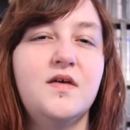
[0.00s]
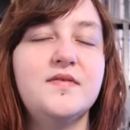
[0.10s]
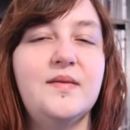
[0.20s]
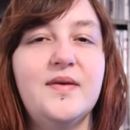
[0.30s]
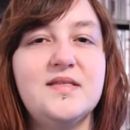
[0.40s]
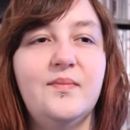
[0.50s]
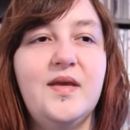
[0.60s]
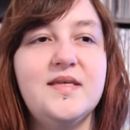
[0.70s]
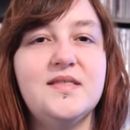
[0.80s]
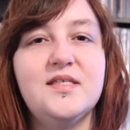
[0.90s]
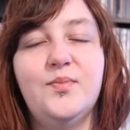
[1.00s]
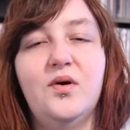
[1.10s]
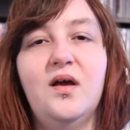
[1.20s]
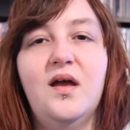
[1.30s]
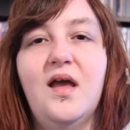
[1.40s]
obviously bits and pieces,
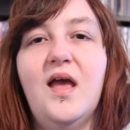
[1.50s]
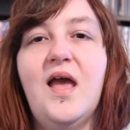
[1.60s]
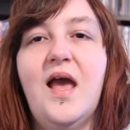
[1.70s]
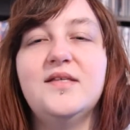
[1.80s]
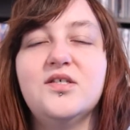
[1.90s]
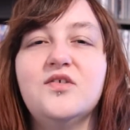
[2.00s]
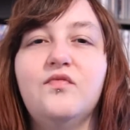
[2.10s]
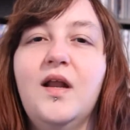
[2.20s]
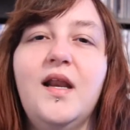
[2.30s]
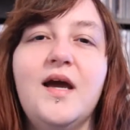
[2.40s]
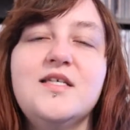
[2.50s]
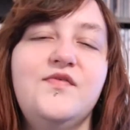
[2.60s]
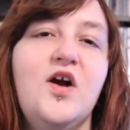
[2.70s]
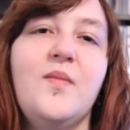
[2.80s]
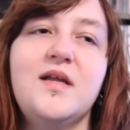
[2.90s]
but it's just a really nice
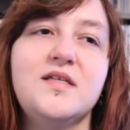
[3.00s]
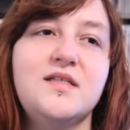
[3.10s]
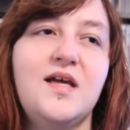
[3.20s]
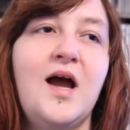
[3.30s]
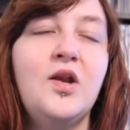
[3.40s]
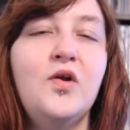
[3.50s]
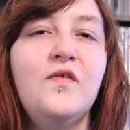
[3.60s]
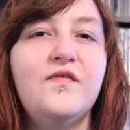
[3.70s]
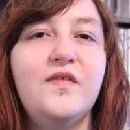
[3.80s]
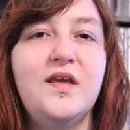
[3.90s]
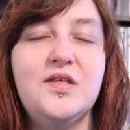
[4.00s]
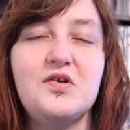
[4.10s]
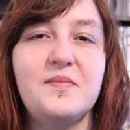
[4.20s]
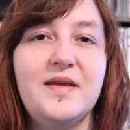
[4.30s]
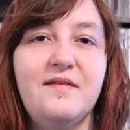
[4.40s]
film. I love
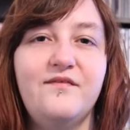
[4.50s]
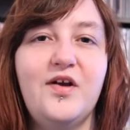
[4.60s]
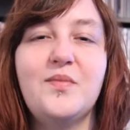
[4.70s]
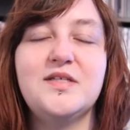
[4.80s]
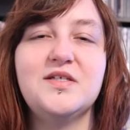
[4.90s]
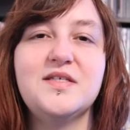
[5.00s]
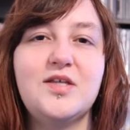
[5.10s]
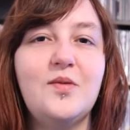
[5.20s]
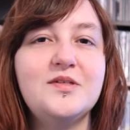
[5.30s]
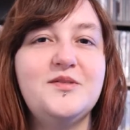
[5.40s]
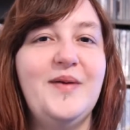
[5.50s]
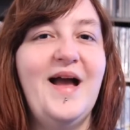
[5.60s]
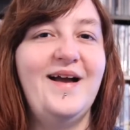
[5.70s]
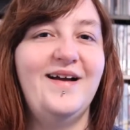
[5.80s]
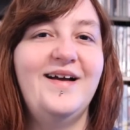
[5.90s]
European films. They're just so much
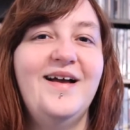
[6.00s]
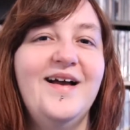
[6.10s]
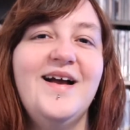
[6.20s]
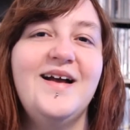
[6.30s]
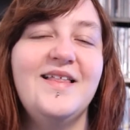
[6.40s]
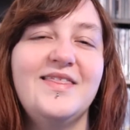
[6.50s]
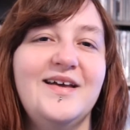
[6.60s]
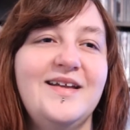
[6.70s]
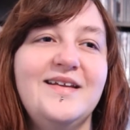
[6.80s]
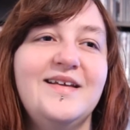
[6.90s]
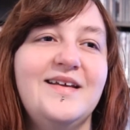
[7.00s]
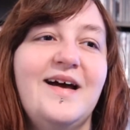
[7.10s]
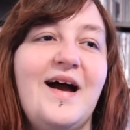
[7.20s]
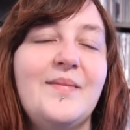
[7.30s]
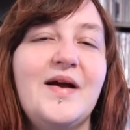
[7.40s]
better than
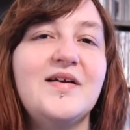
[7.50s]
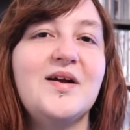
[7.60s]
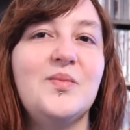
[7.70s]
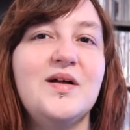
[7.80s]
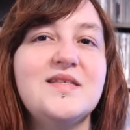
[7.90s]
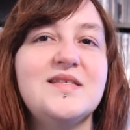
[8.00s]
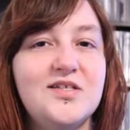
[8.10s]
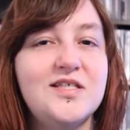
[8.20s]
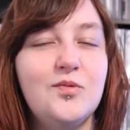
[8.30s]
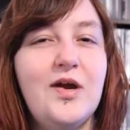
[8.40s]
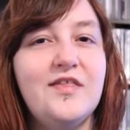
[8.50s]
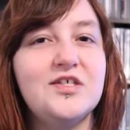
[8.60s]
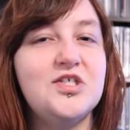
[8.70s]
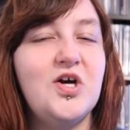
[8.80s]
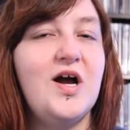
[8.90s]
American ones, and just the way they're
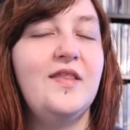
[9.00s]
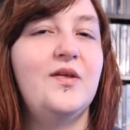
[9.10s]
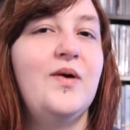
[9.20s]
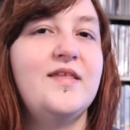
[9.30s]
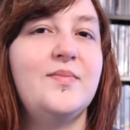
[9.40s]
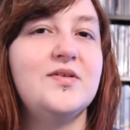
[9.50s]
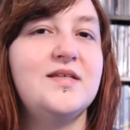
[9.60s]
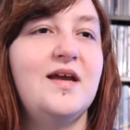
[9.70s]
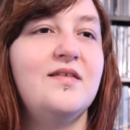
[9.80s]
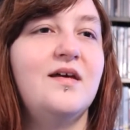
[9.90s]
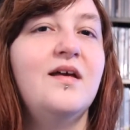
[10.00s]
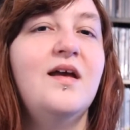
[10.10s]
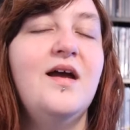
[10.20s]
shot and the way they're put together.